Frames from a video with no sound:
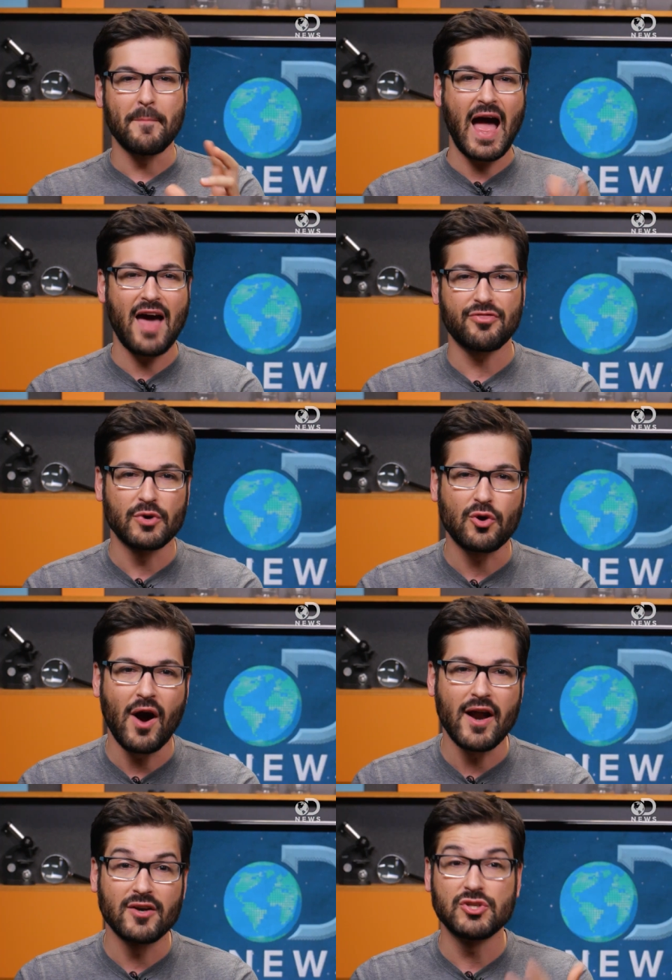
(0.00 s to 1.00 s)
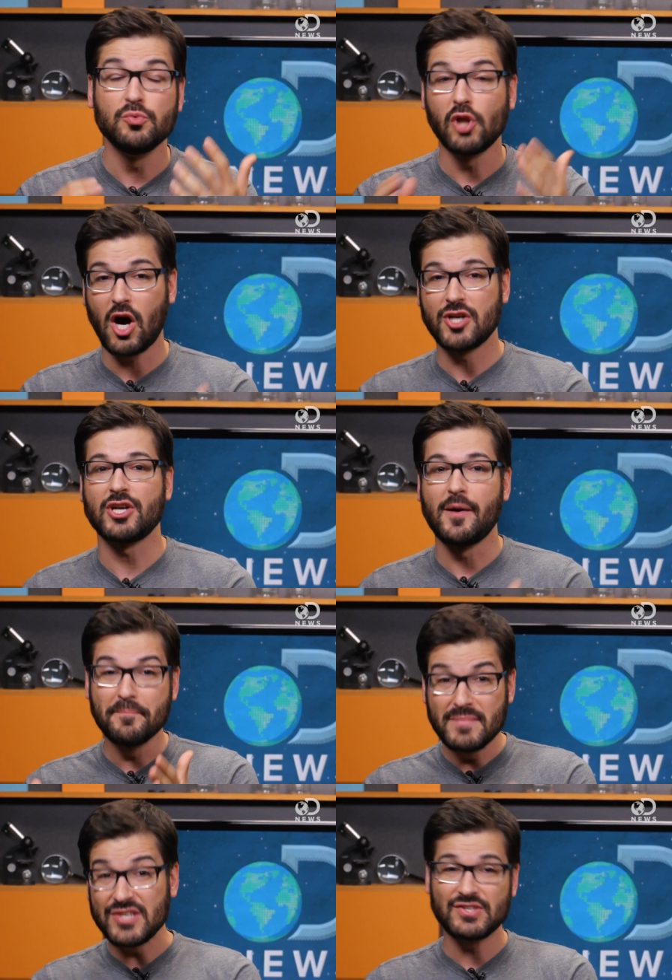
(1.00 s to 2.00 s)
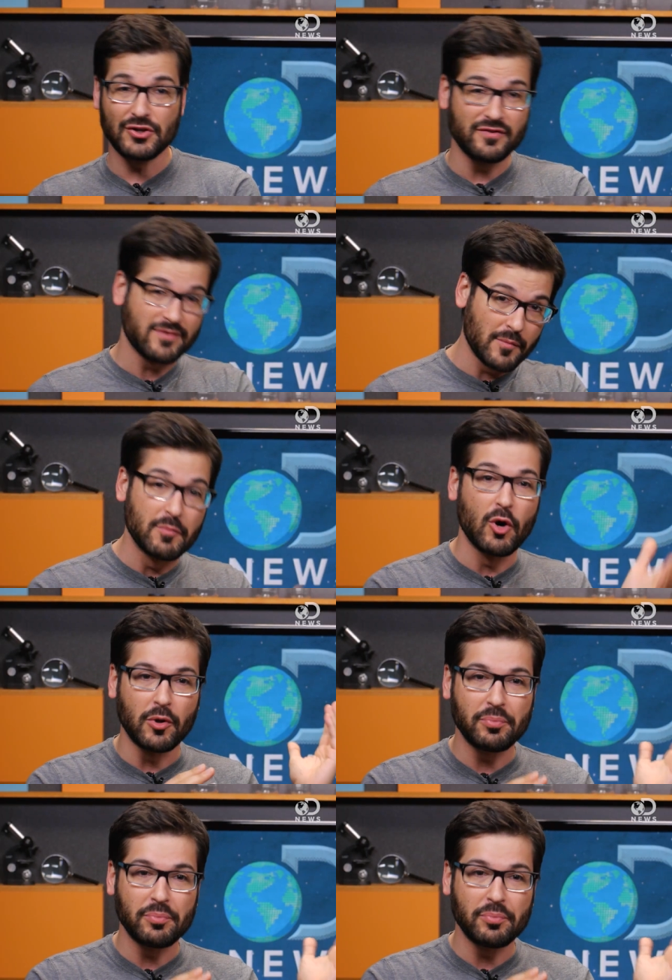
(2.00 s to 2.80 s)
math required to launch a missile from a mobile